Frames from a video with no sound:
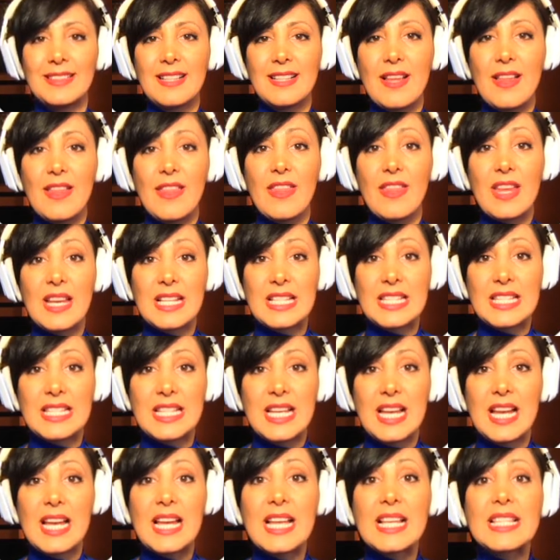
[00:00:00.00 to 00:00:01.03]
This
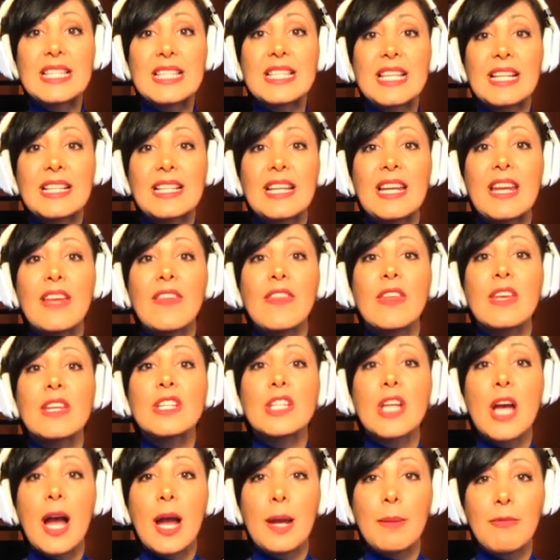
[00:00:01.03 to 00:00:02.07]
is set in the
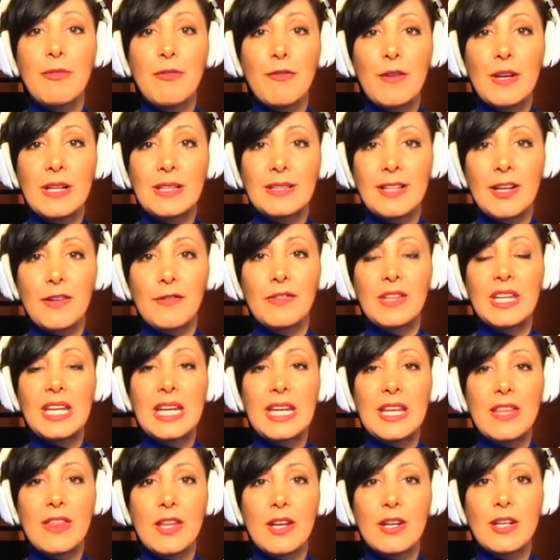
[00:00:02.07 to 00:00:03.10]
type field of the
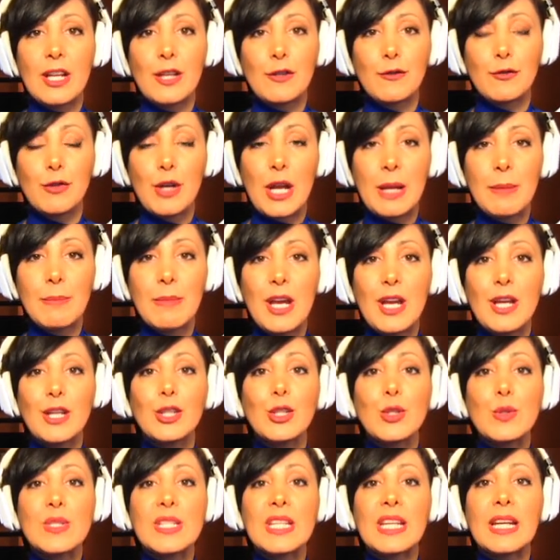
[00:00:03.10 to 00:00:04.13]
Ethernet frame
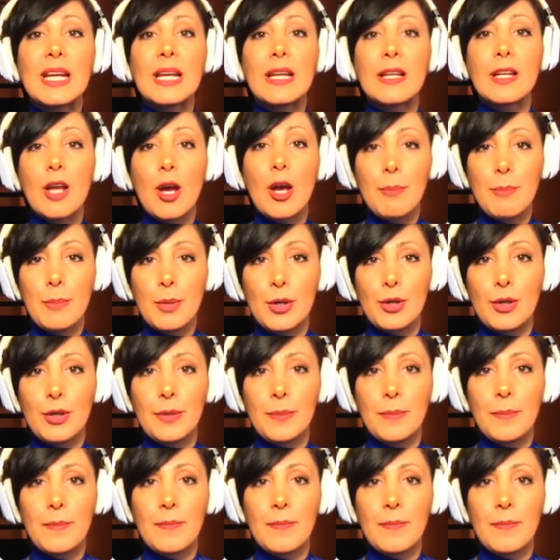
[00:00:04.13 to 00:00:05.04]
using a number